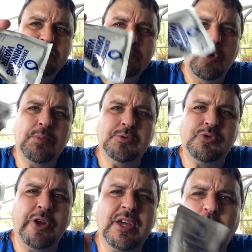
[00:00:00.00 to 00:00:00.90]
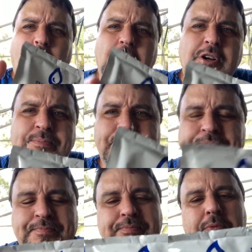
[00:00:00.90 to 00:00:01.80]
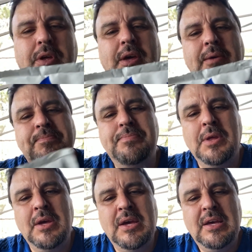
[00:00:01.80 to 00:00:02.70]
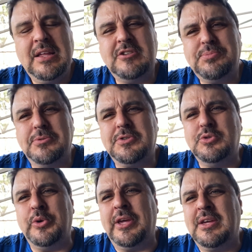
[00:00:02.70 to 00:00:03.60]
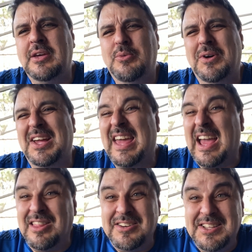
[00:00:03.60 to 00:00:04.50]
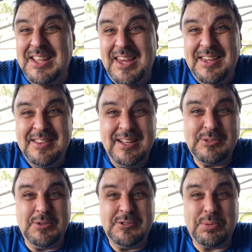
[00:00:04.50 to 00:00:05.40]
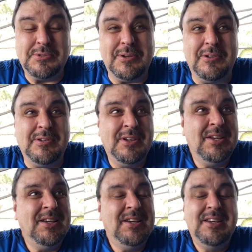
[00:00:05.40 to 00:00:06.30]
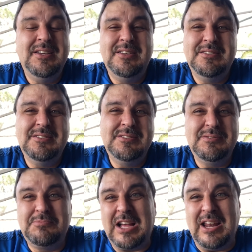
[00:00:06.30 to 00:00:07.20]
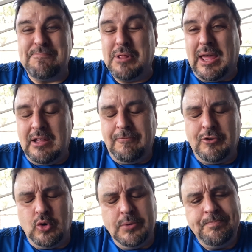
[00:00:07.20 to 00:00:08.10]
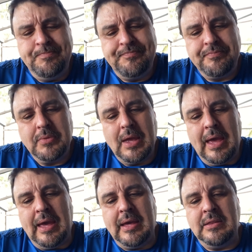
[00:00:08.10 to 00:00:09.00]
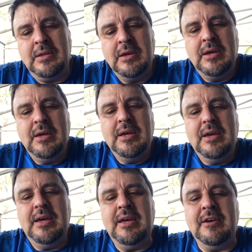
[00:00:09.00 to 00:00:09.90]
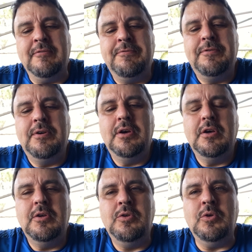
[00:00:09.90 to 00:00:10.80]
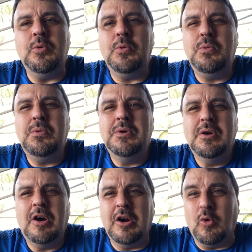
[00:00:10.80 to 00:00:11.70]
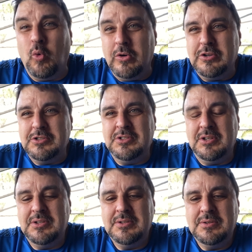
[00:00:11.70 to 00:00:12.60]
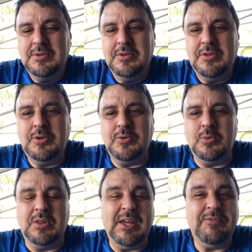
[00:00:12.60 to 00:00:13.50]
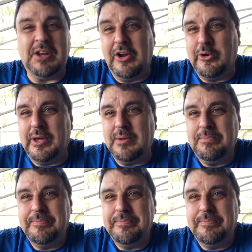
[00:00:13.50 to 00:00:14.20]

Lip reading: portable drinking water, okay? And you're supposed to drink, what, 1 gallon a day? That's supposed to kind of plan for. And if you are ordered to leave an area,